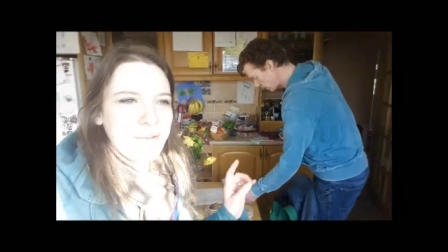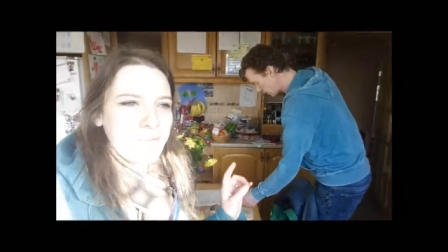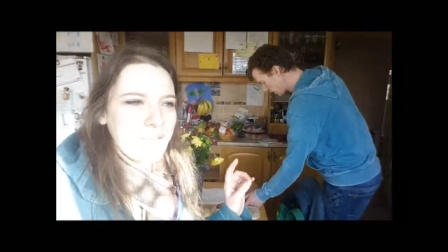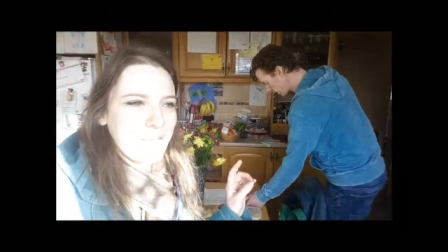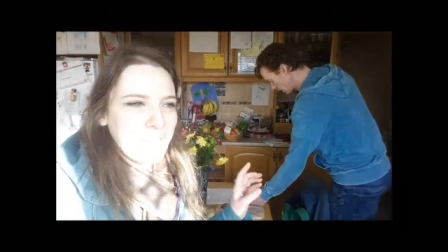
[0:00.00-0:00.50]

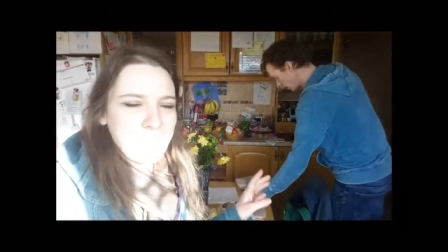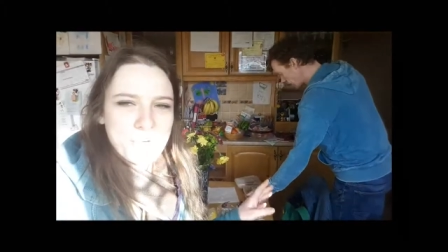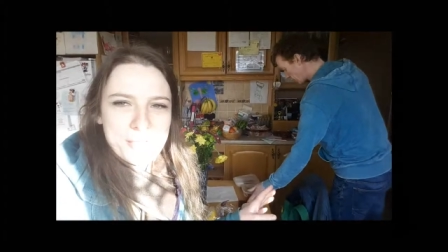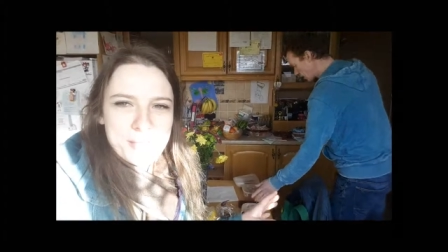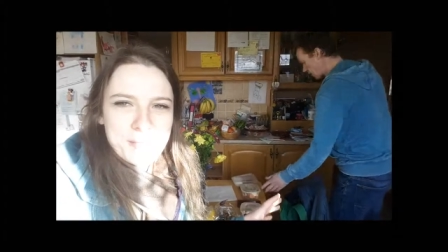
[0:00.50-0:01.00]
with
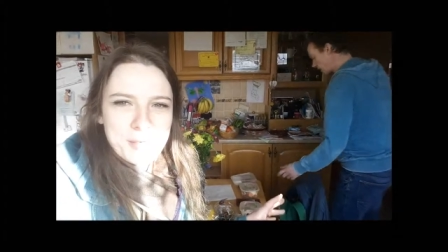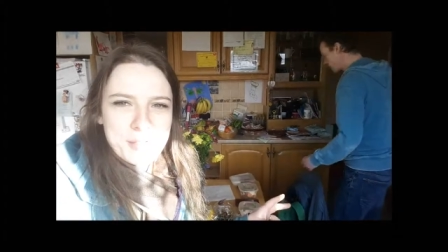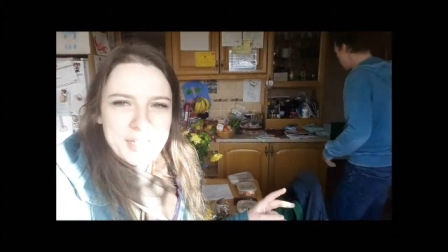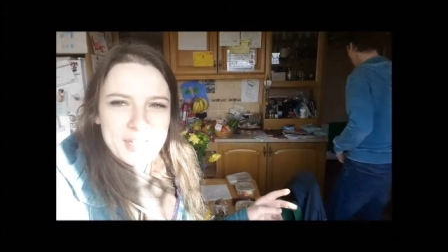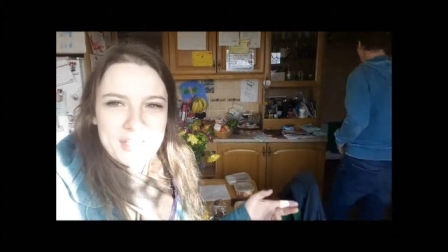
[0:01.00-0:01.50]
Bruce and
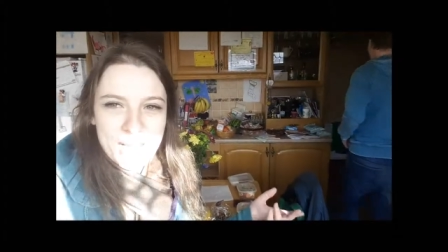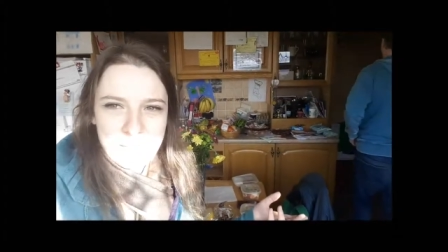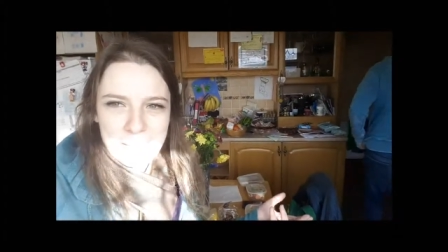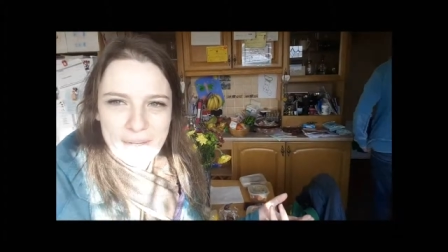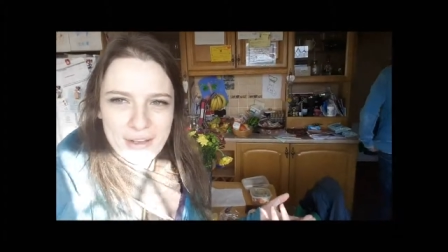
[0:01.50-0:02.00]
Bodhi and
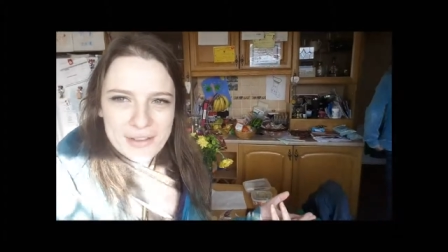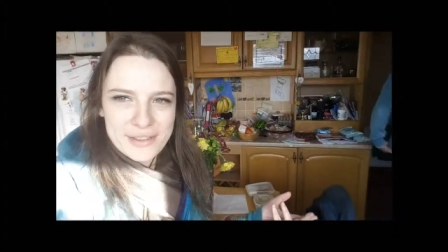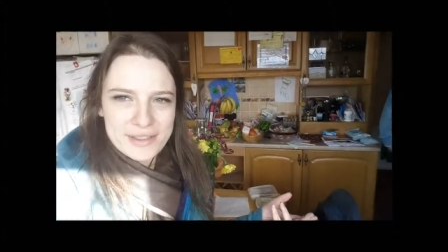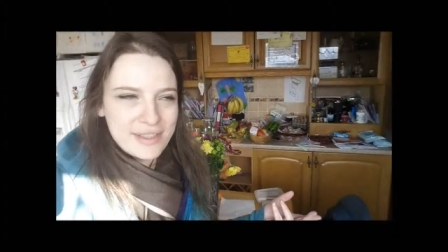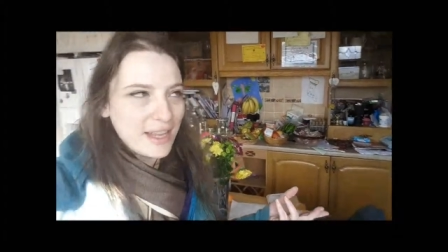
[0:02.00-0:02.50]
Gemma
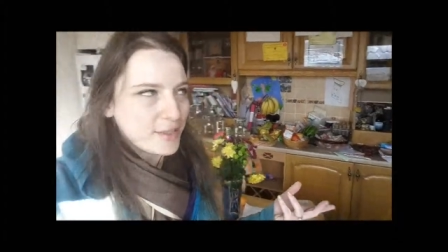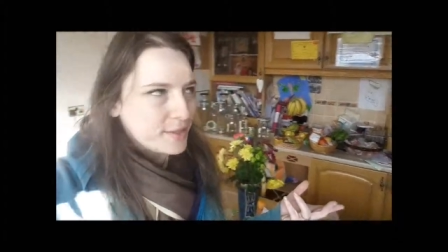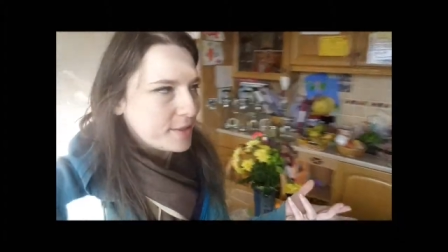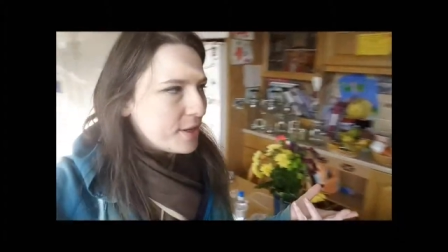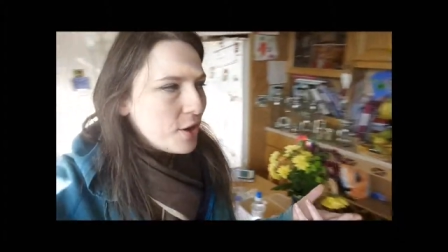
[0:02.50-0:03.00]
because that's